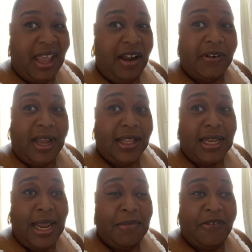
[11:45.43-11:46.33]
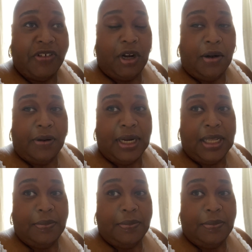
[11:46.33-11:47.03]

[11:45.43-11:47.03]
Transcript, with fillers: I forgot the name of it already,